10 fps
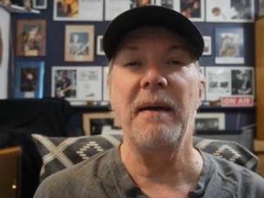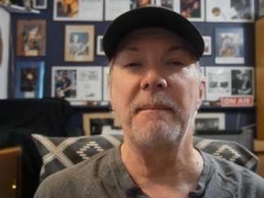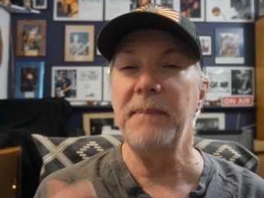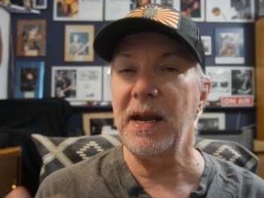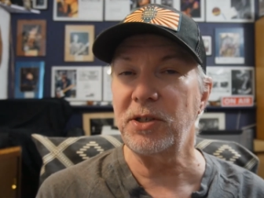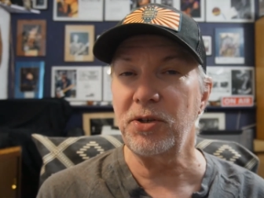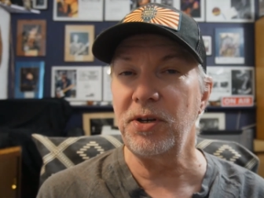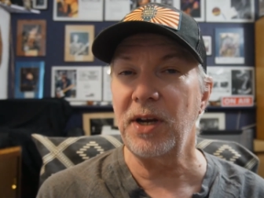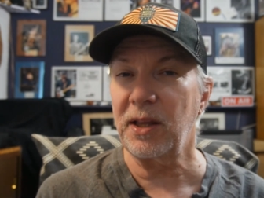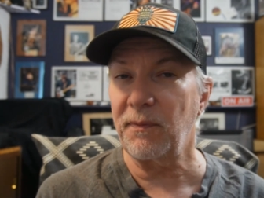Make sure
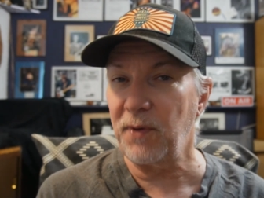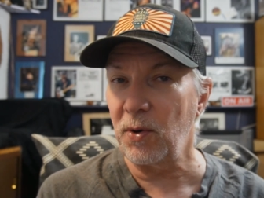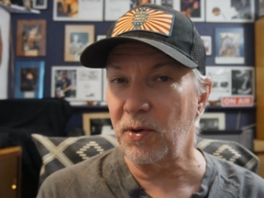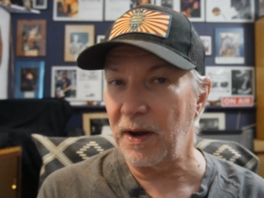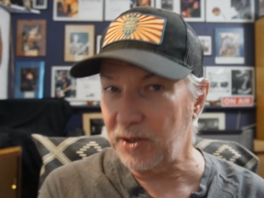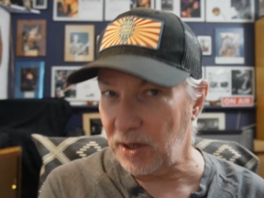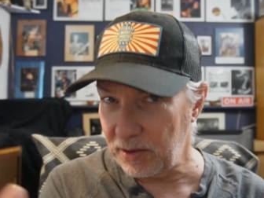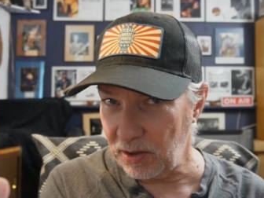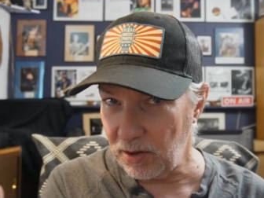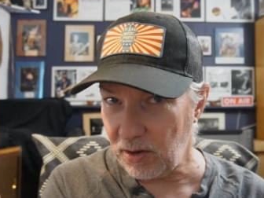you got the photographs there.
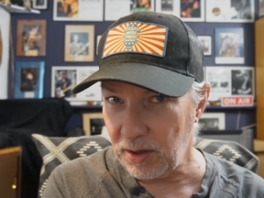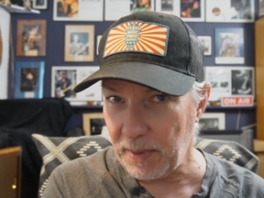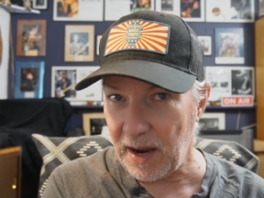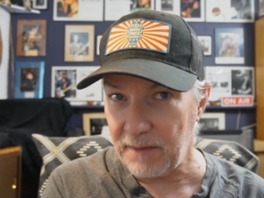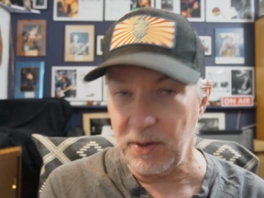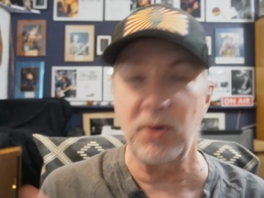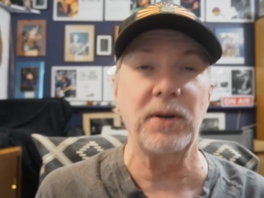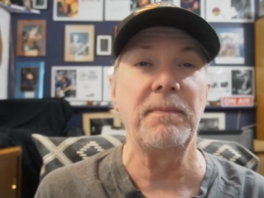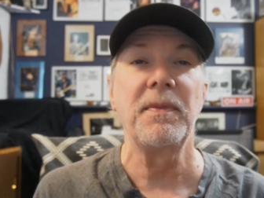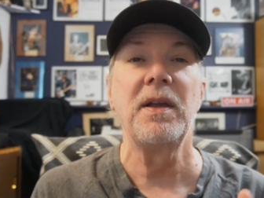You can look on the back
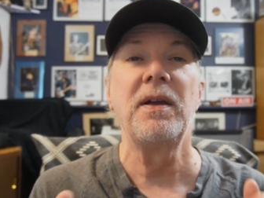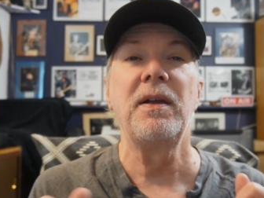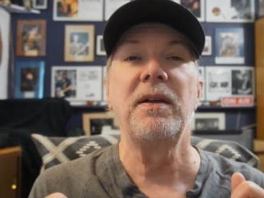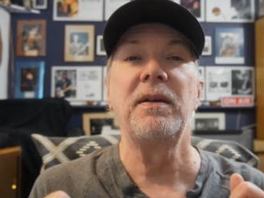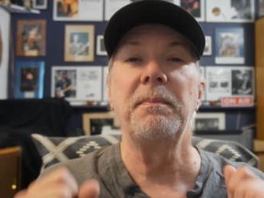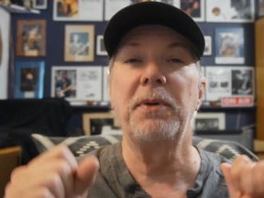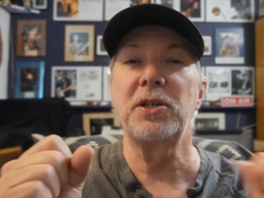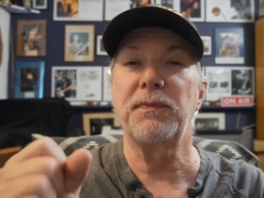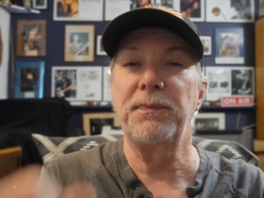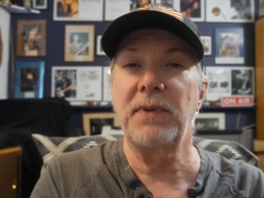viewer.
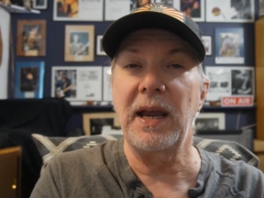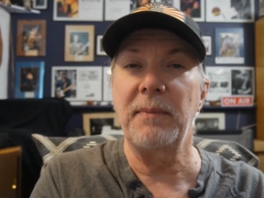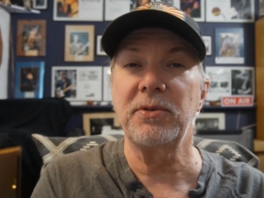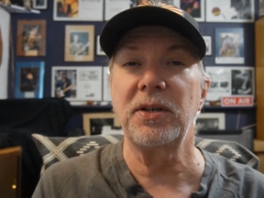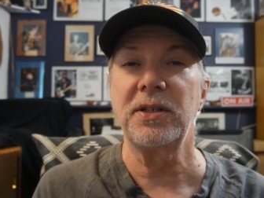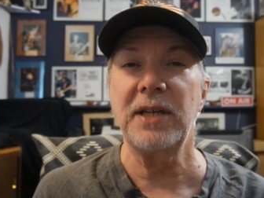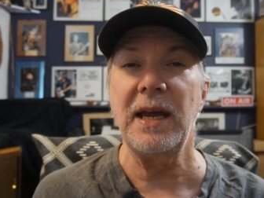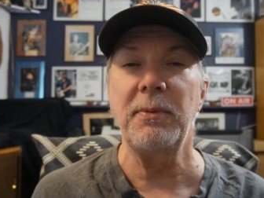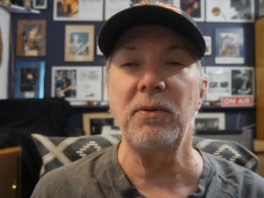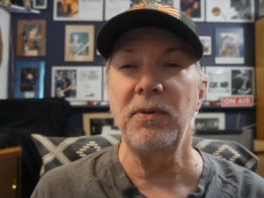Put your cameras on the
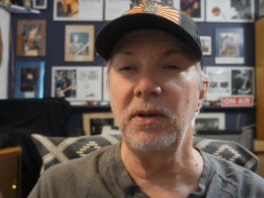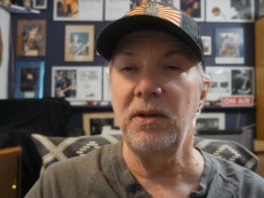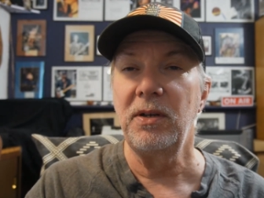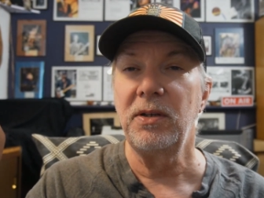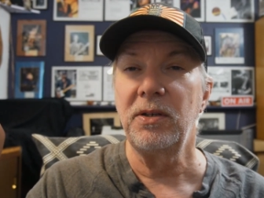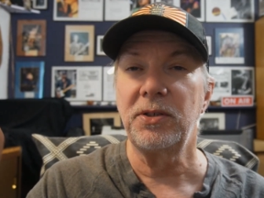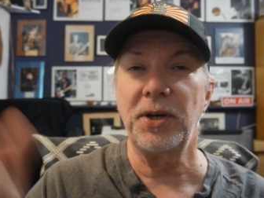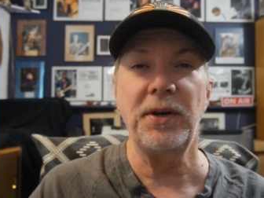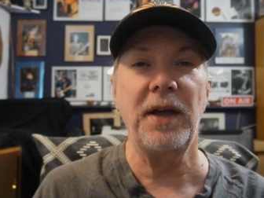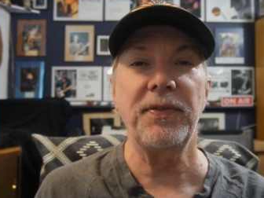table,
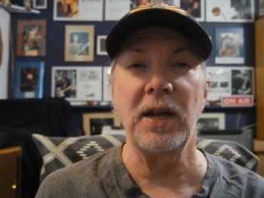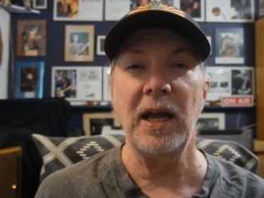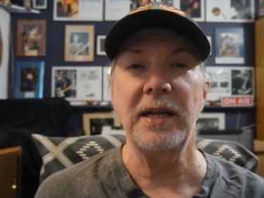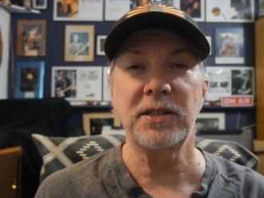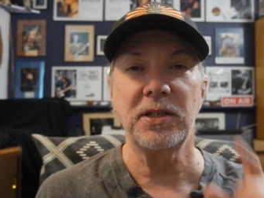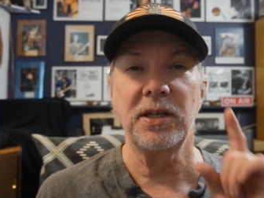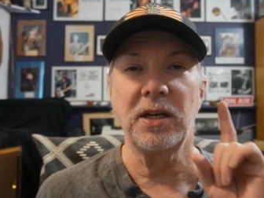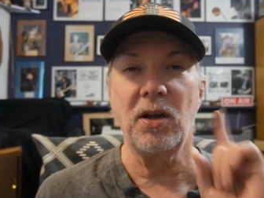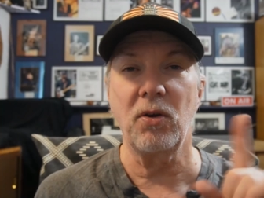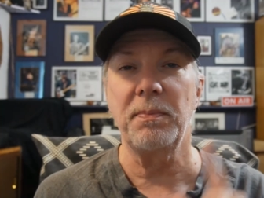turn out the lights,
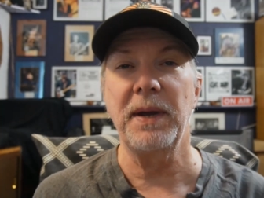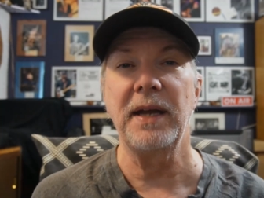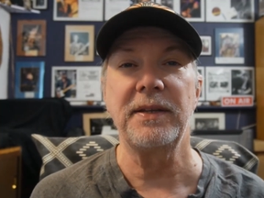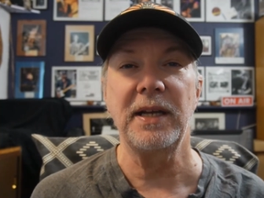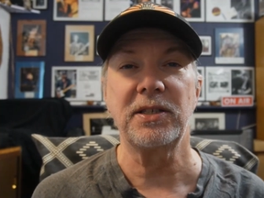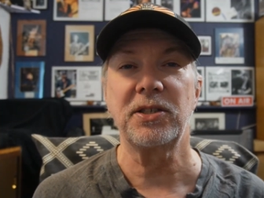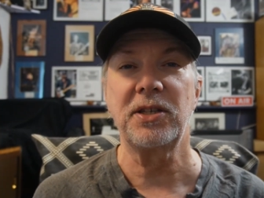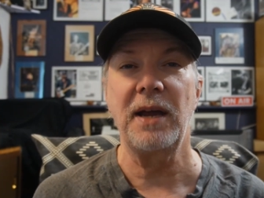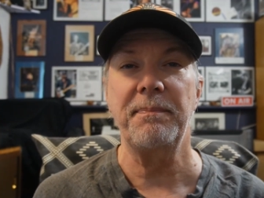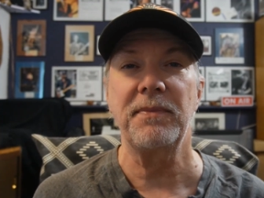and go to bed. That's
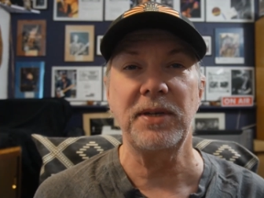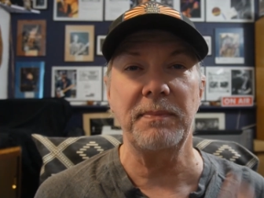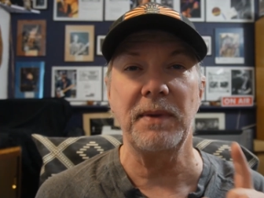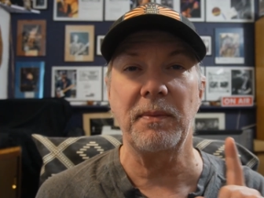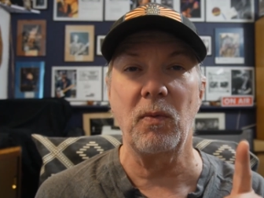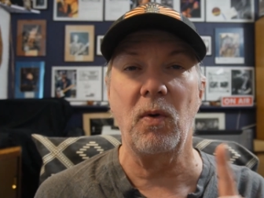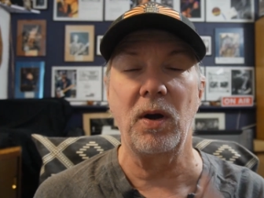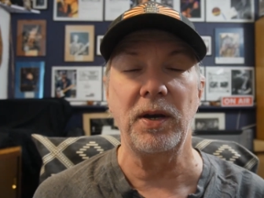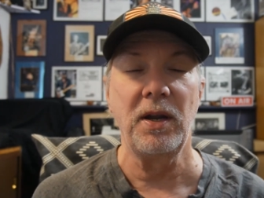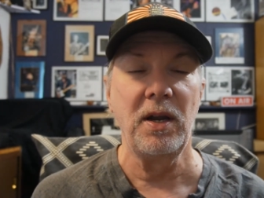tip number
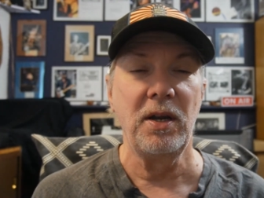1.